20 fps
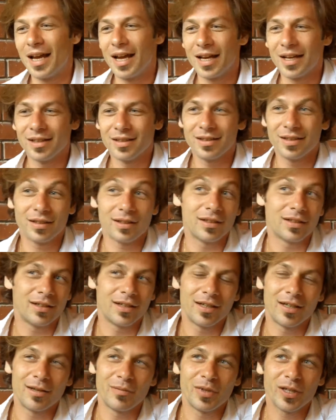And
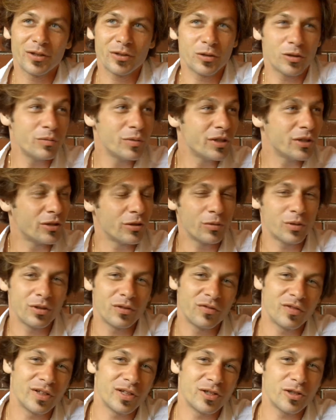Amir told me, you know,
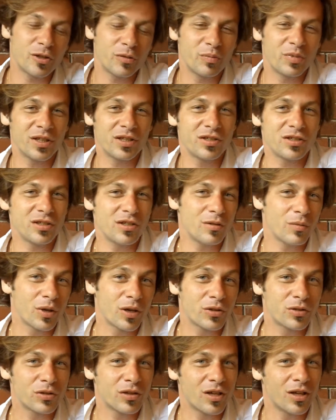when you finish your PhD,
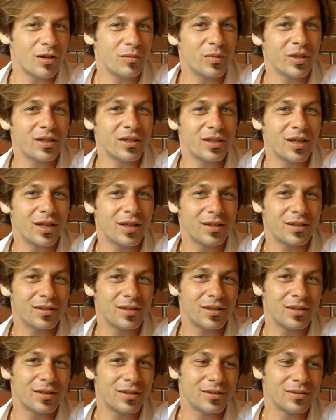why don't you come
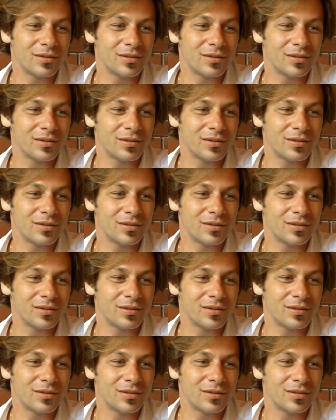and